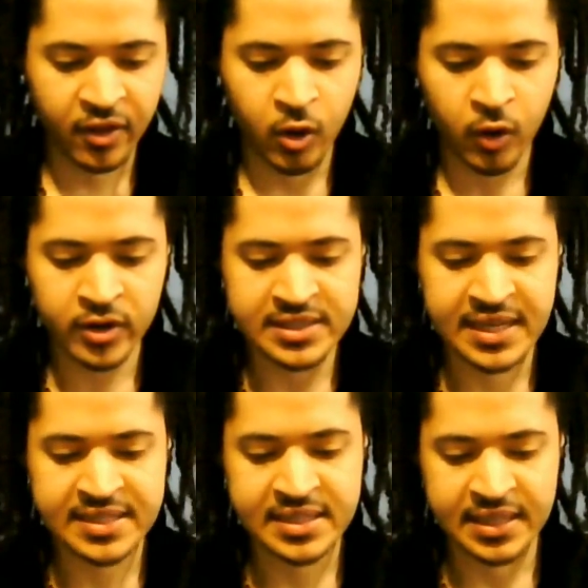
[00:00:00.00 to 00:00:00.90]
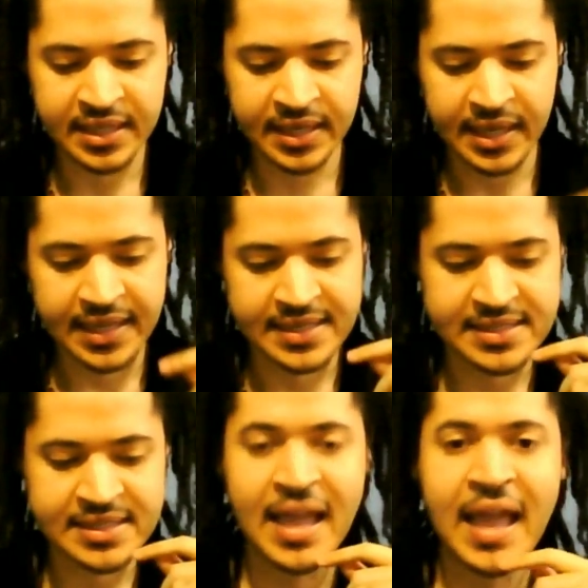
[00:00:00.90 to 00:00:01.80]
Now the goal or destiny
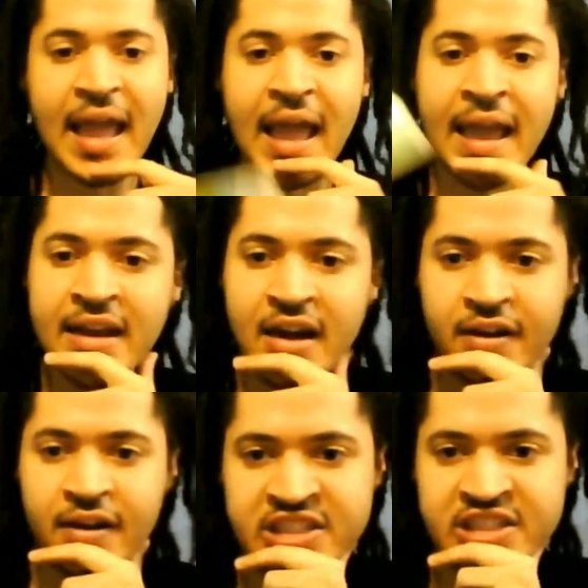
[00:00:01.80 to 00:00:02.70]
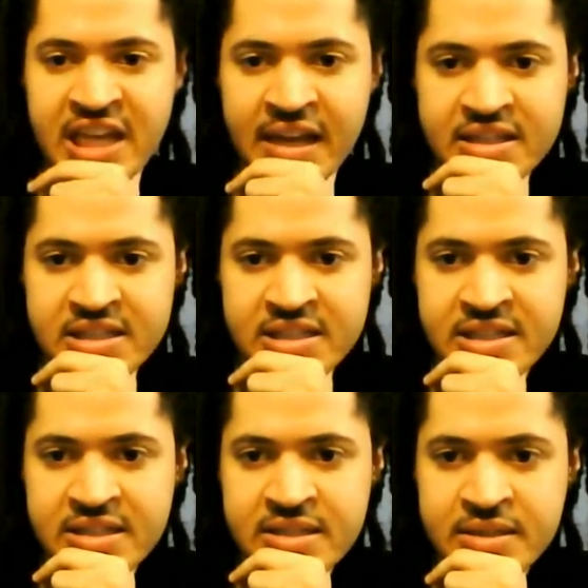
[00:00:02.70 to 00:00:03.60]
is the Eight of
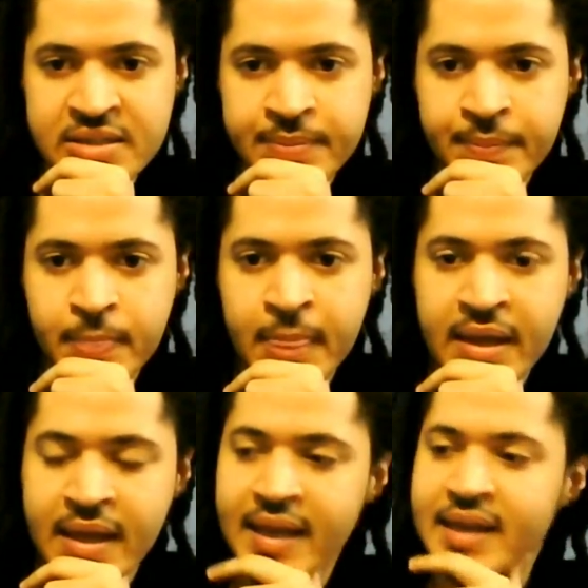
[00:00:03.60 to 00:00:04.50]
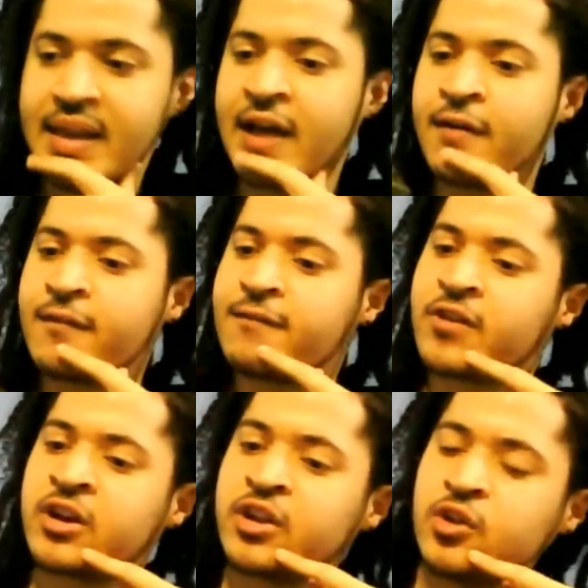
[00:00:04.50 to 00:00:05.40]
Chalices. Now
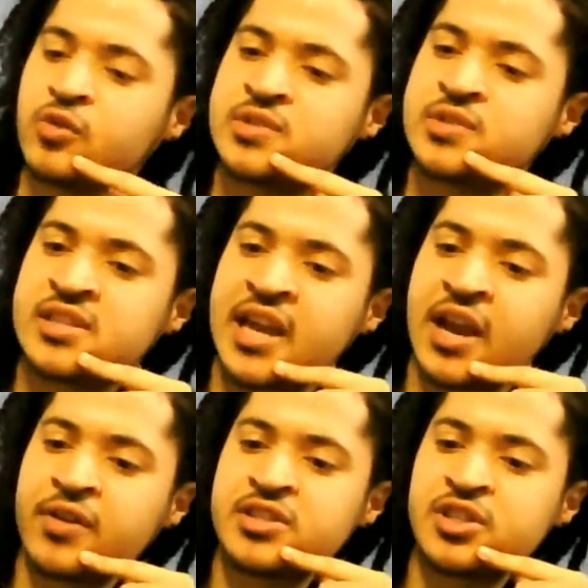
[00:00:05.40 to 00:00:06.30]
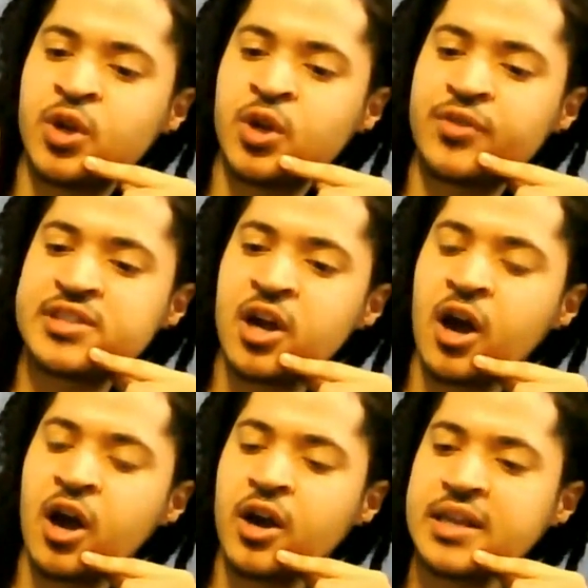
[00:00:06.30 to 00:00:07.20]
for you, Sagittarius, you know, this
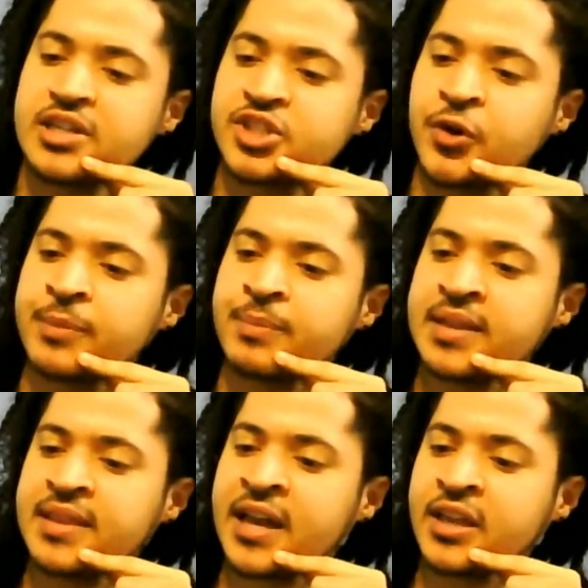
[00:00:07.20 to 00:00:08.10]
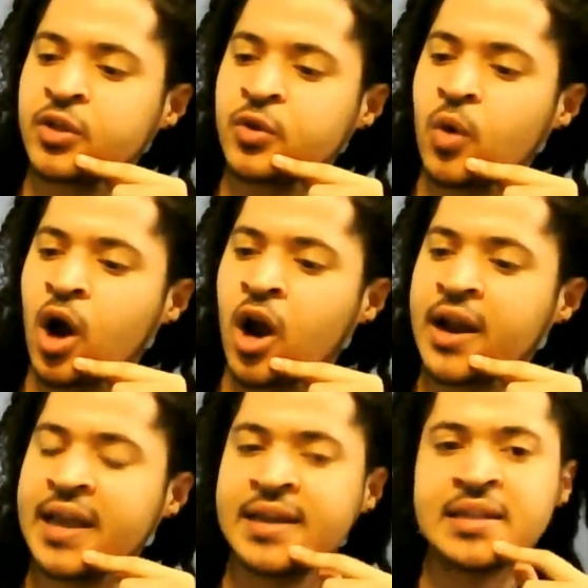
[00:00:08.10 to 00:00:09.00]
card is showing me that you
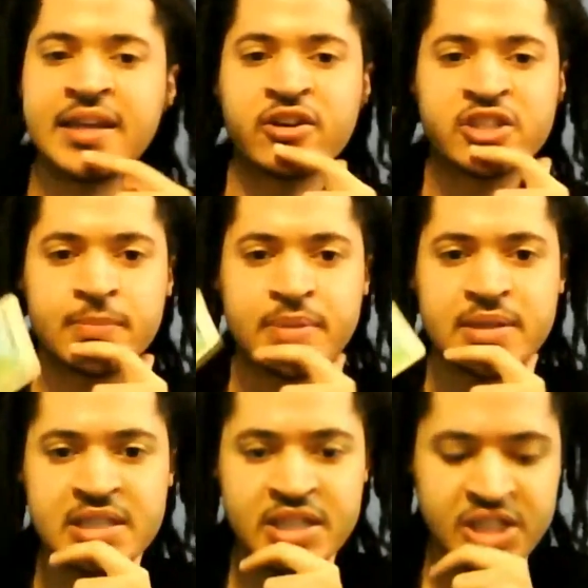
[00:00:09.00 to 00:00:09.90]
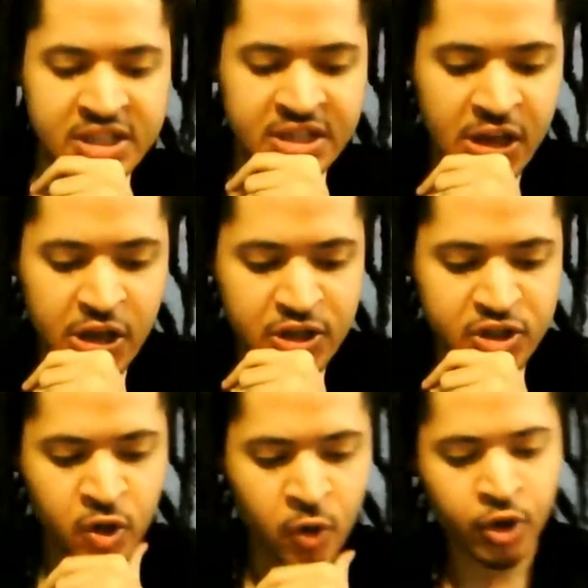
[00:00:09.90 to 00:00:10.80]
are in a leadership position.
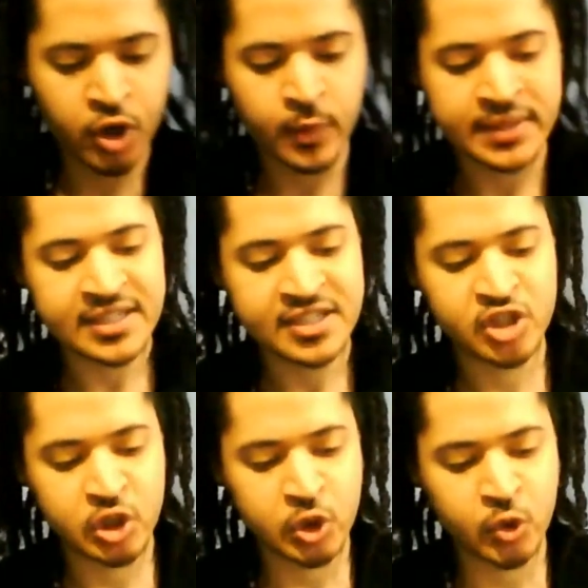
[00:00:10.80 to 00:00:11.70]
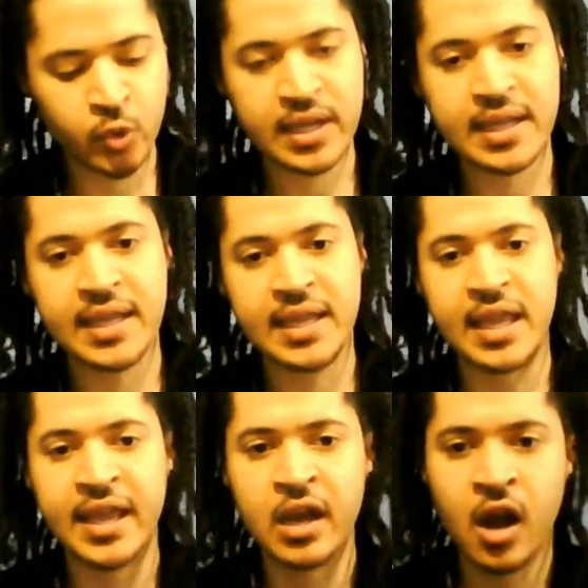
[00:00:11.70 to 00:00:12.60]
So, you know, with these two
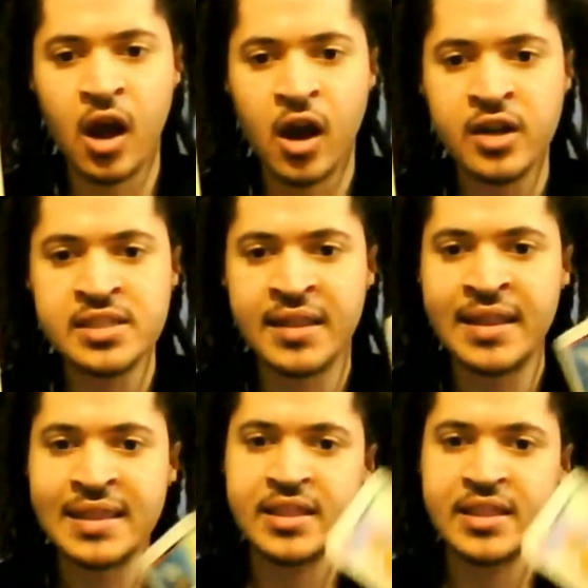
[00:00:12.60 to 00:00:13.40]
king cards and then